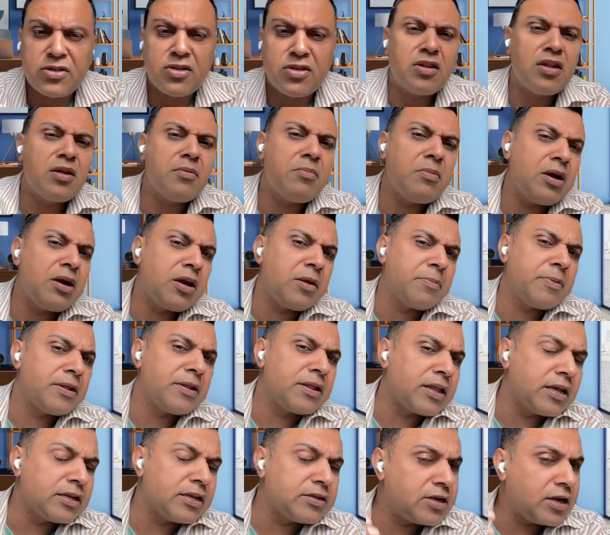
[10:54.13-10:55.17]
So there are
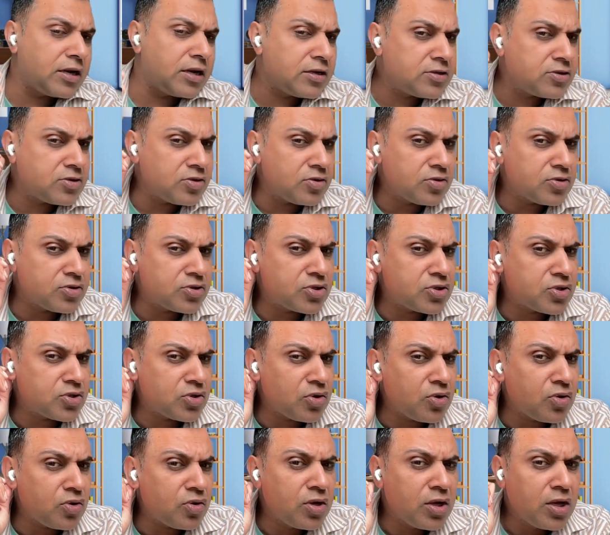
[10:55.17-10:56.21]
multiple things, right?
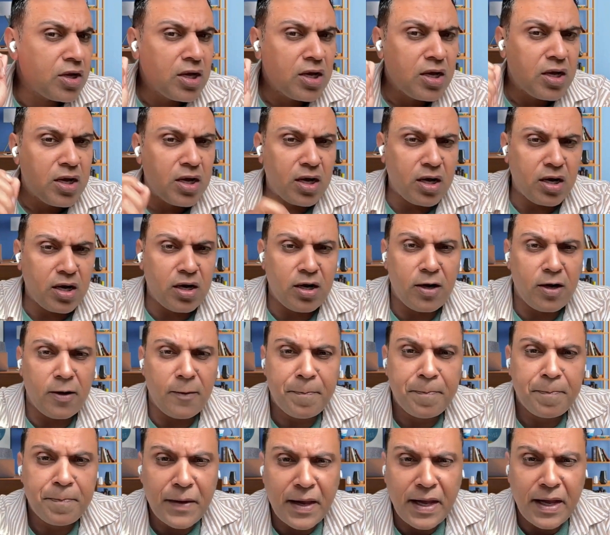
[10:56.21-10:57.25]
So
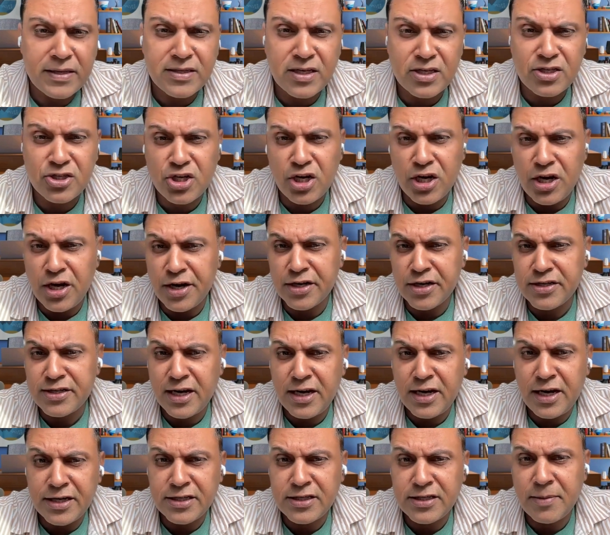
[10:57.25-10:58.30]
essentially
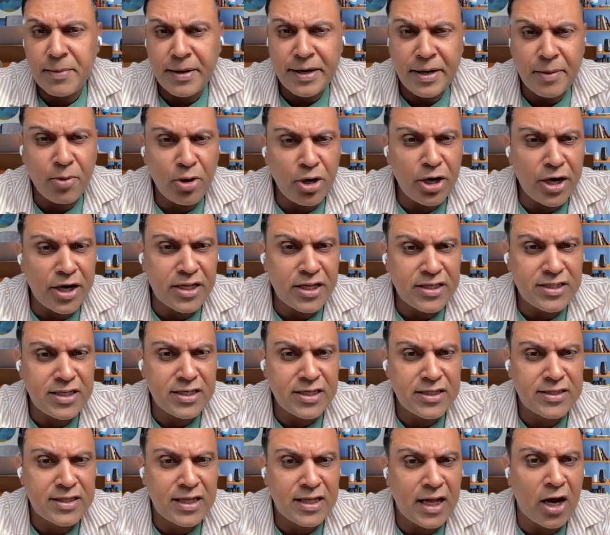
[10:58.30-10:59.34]
understand it is a metabolic
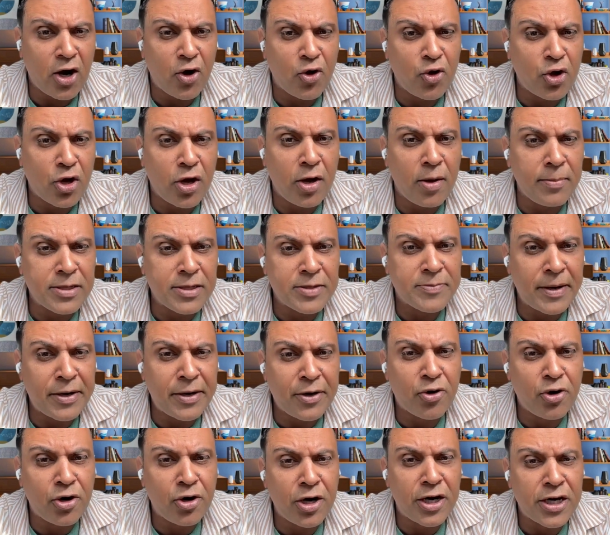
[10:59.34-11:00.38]
disease. The outcome is
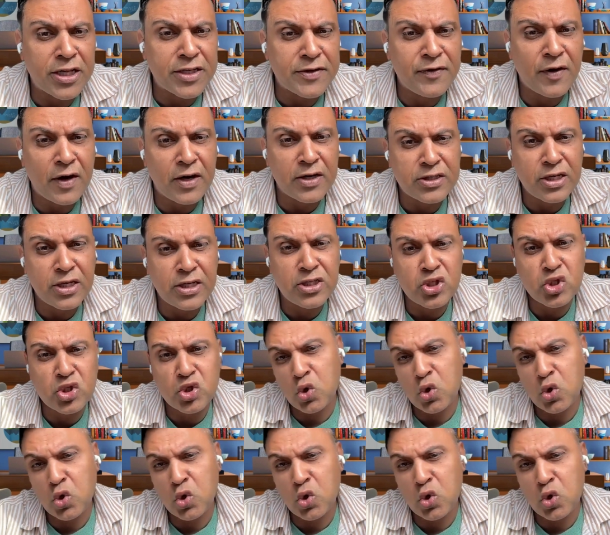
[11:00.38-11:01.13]
mitochondrial dysfunction.